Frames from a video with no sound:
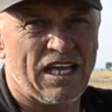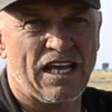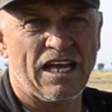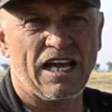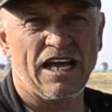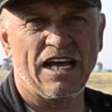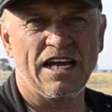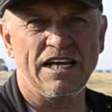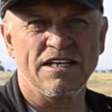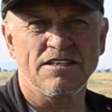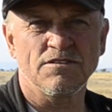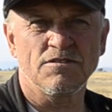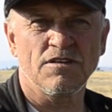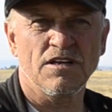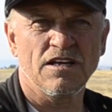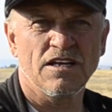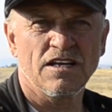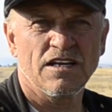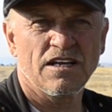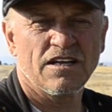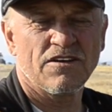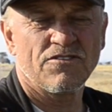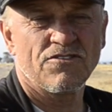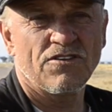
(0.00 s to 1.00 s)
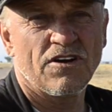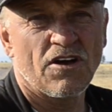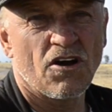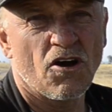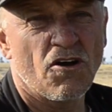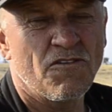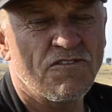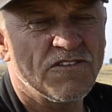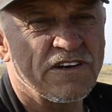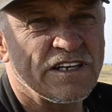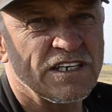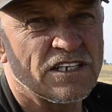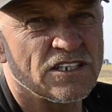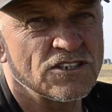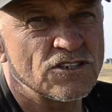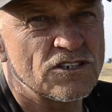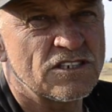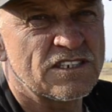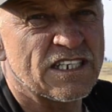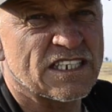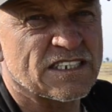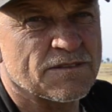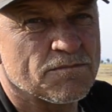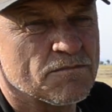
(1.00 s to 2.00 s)
And hopefully not too
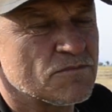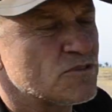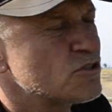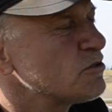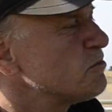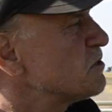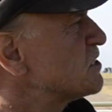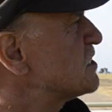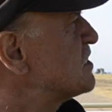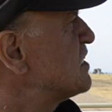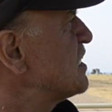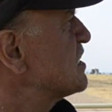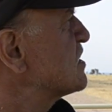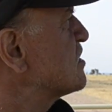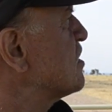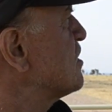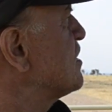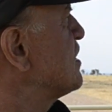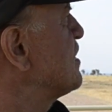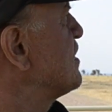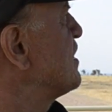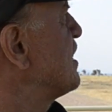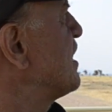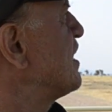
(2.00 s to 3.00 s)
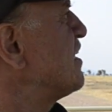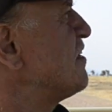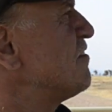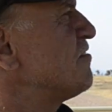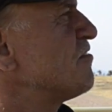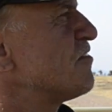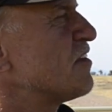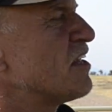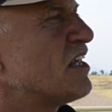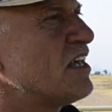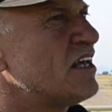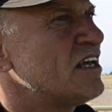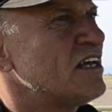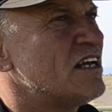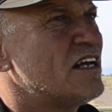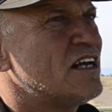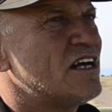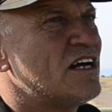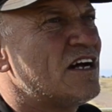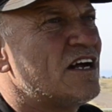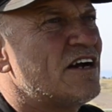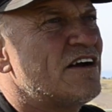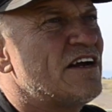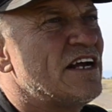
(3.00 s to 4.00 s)
much dust got in there.
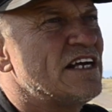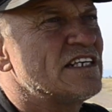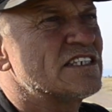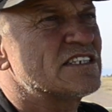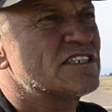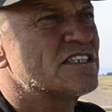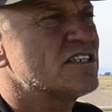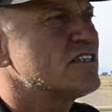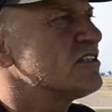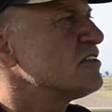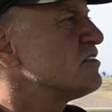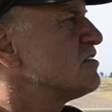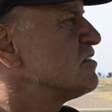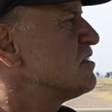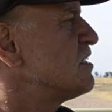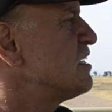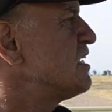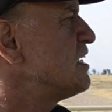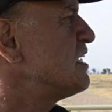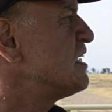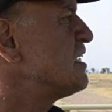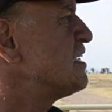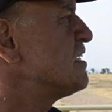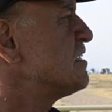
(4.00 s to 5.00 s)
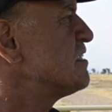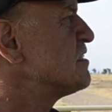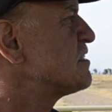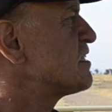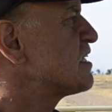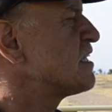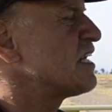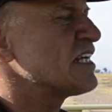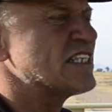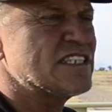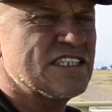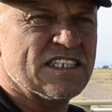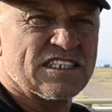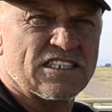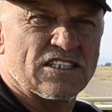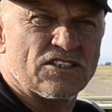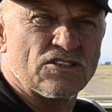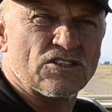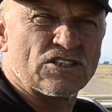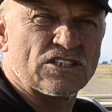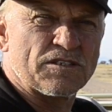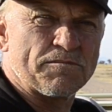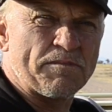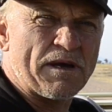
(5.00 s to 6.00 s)
Alright, so the next thing to do
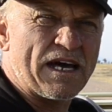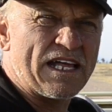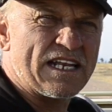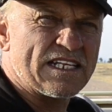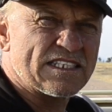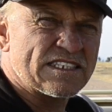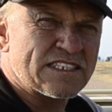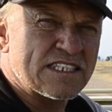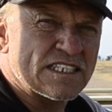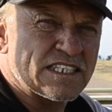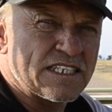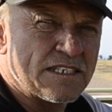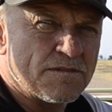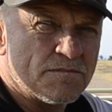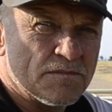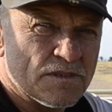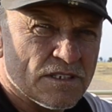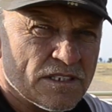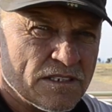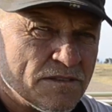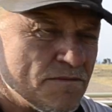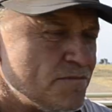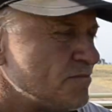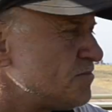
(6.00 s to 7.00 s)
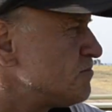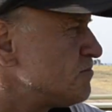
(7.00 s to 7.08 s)
is to balance the gimbal.